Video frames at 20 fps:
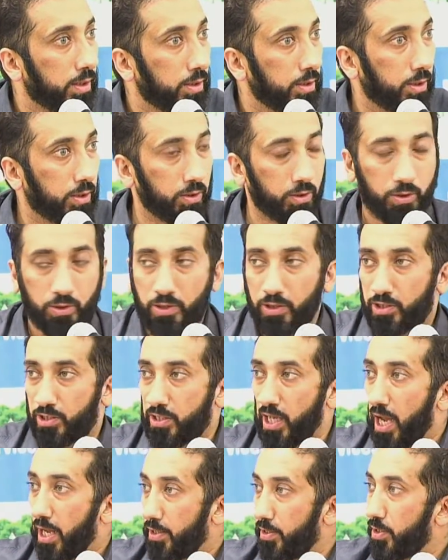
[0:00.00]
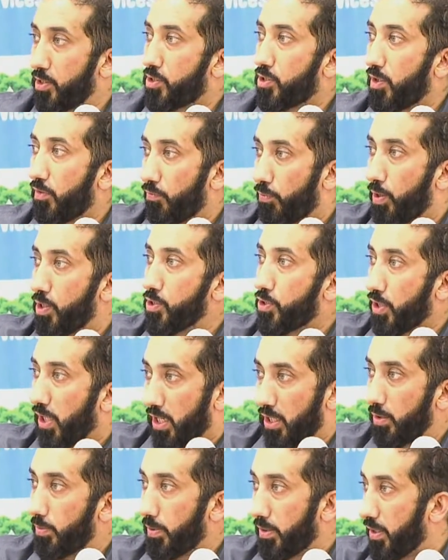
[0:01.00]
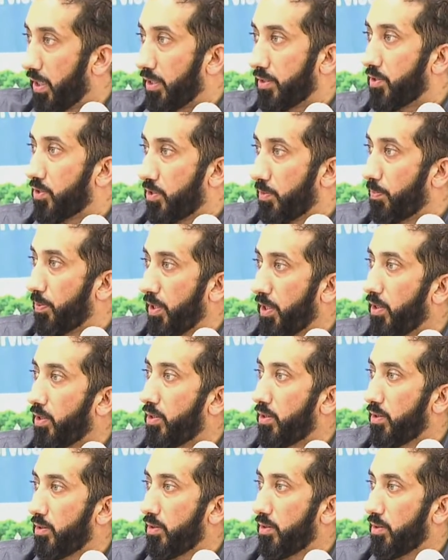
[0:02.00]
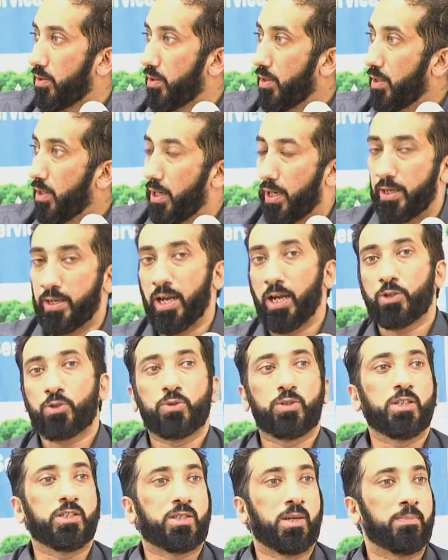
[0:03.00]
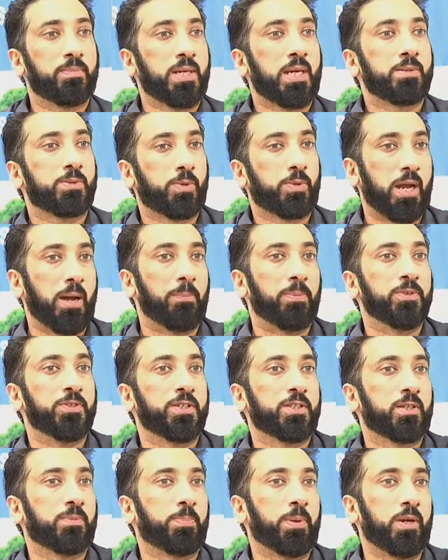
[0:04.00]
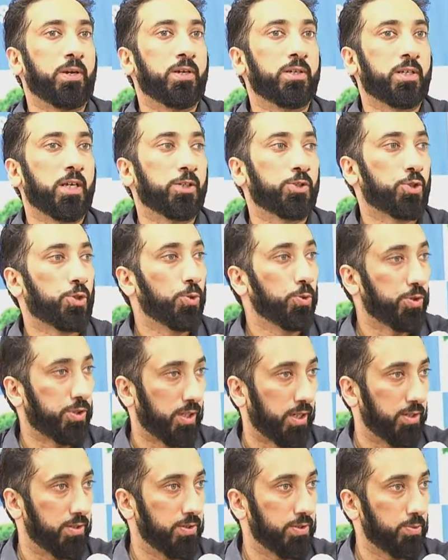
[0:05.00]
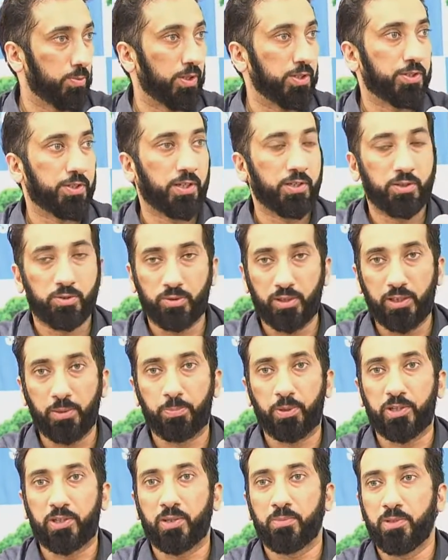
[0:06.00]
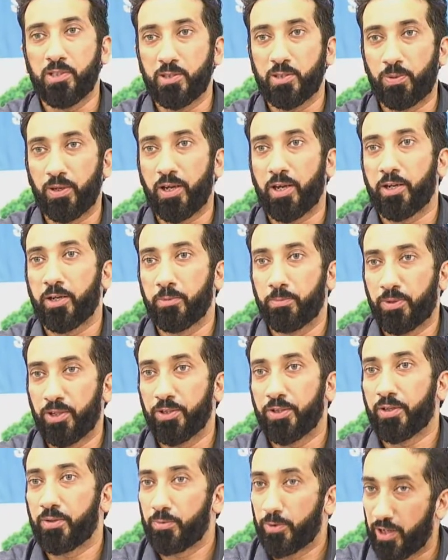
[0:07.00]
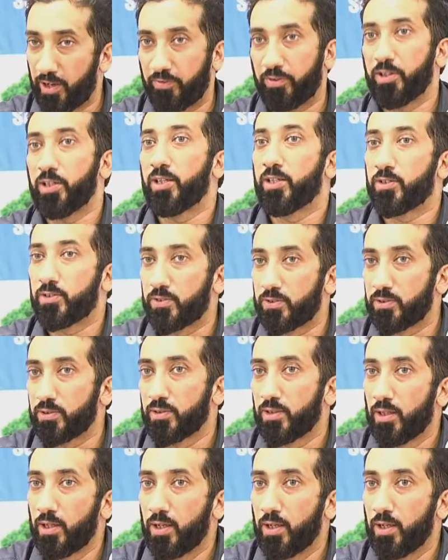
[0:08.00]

The sadness of one child will not disappear. And actually, sometimes what happens is a parent has two sons. One son is really badtamiz, beghairat, bandar, whatever he is.